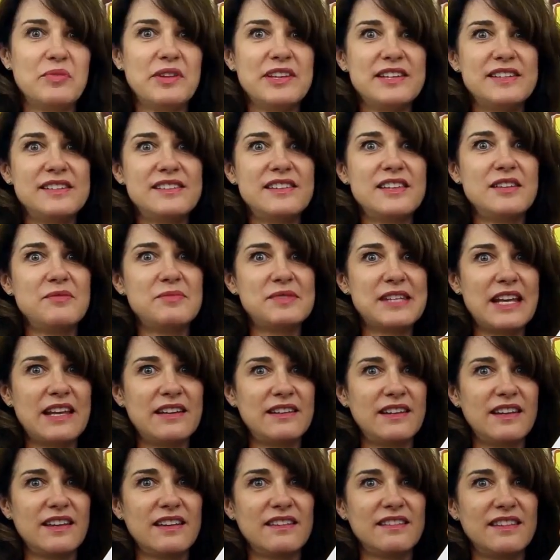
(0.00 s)
Please keep
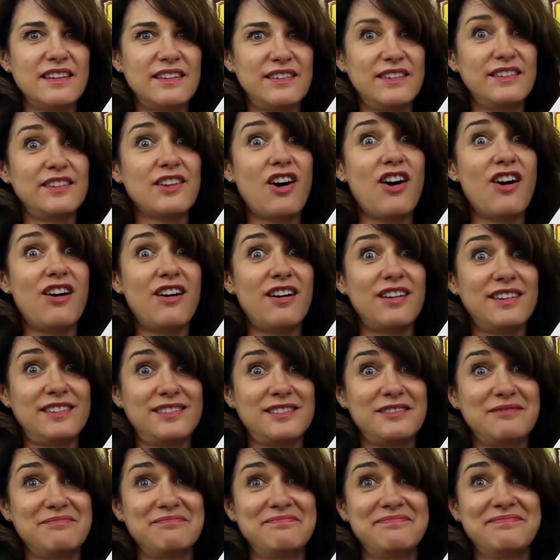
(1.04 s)
sending. This is
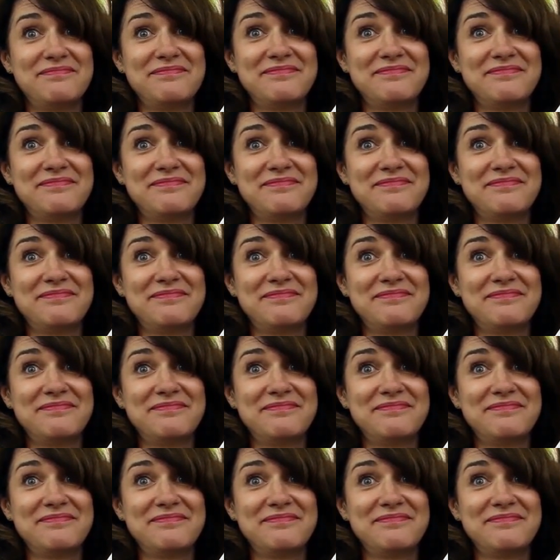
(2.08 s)
awesome.